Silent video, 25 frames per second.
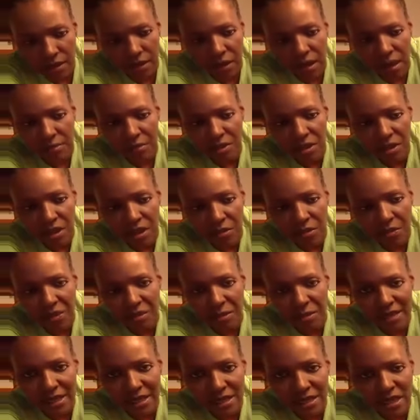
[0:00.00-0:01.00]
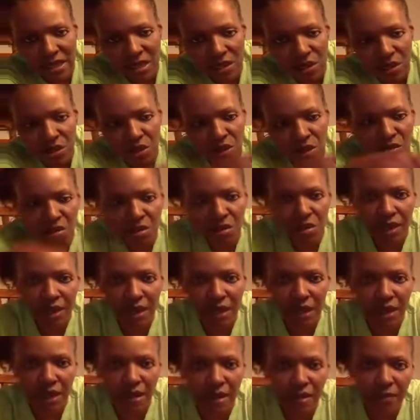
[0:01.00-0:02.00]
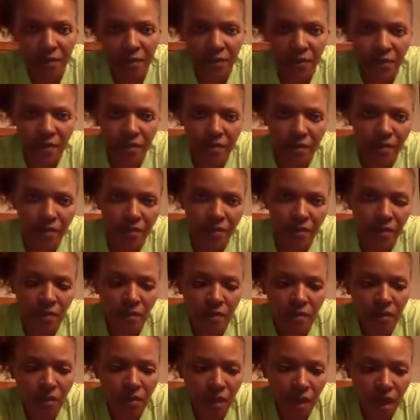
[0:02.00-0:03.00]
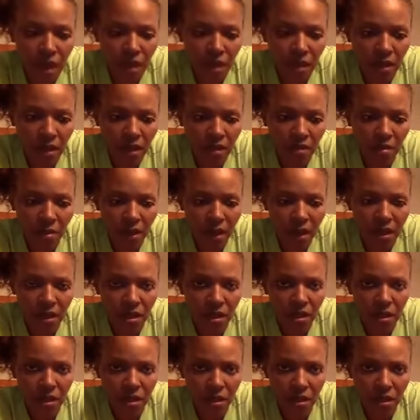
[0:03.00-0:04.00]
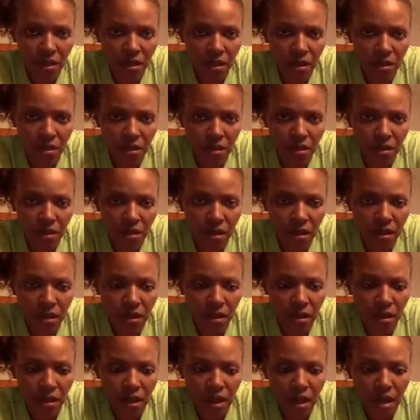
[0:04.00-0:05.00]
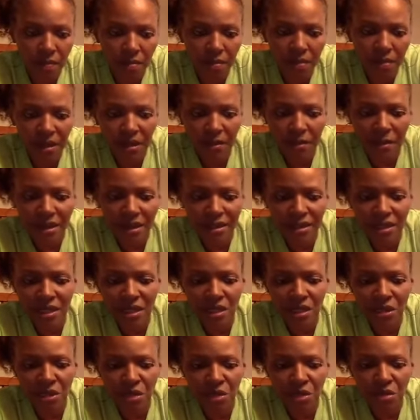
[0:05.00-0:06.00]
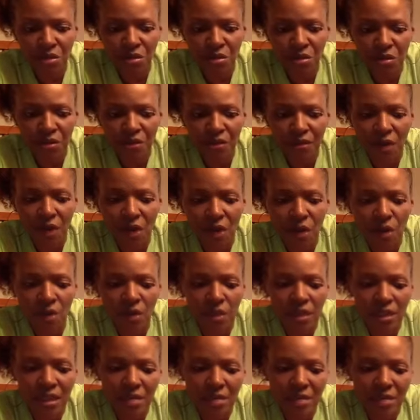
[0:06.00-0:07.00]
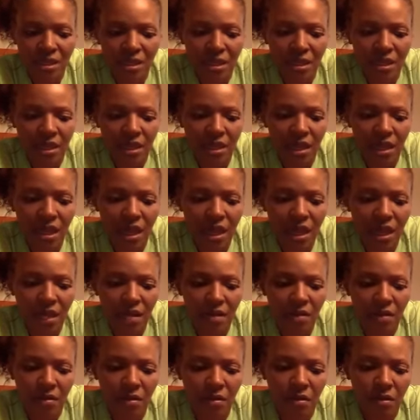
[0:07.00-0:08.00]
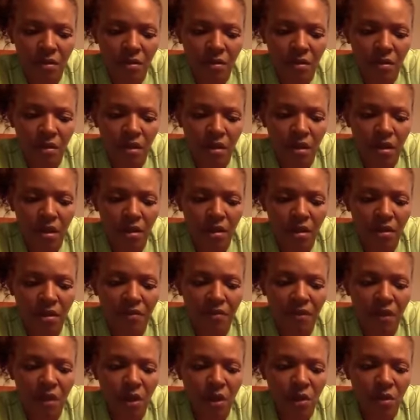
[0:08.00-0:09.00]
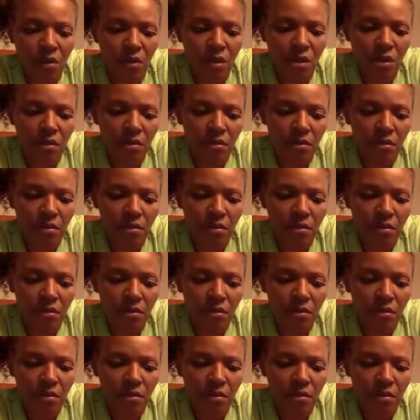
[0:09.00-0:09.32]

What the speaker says: I'm just gonna put my scissors through here. Everybody look. I'm putting my scissors through the fold and I'm just gonna cut on the fold.